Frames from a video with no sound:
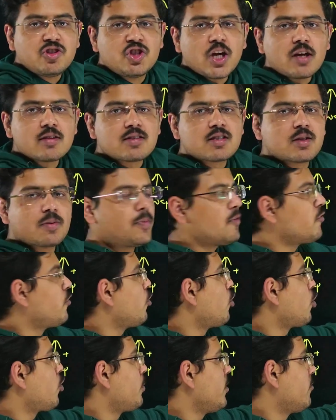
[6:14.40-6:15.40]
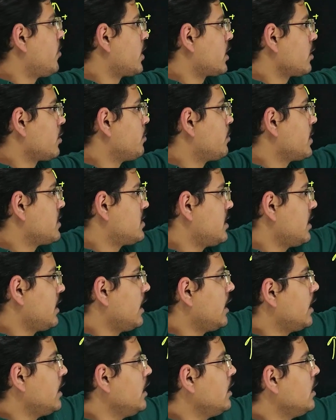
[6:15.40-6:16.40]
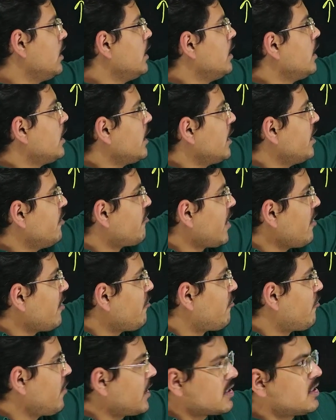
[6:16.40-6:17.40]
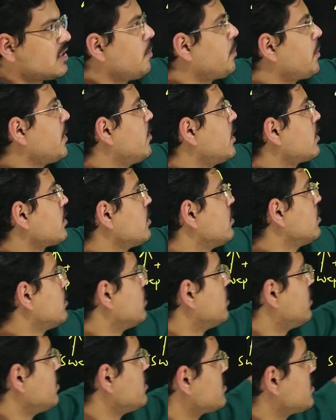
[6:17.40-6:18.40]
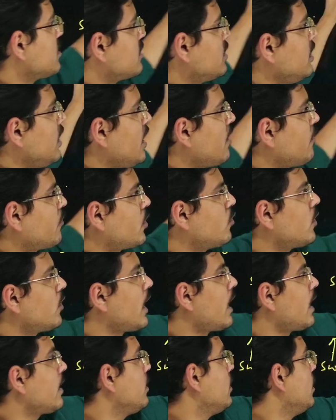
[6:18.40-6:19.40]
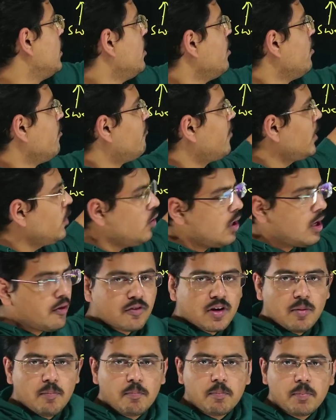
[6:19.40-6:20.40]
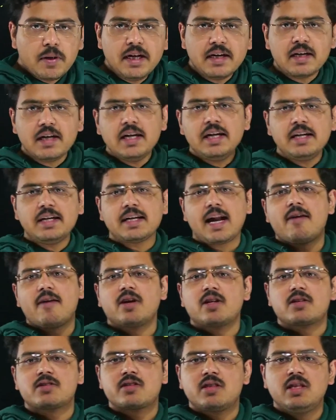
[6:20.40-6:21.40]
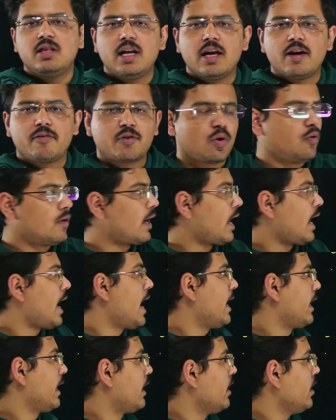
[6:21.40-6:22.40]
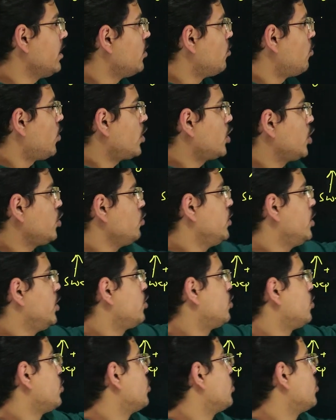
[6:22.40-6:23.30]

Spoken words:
just before pivot, basically, if I fix the pivot, this is the leftover array. When you have completely traversed the leftover array, what you need to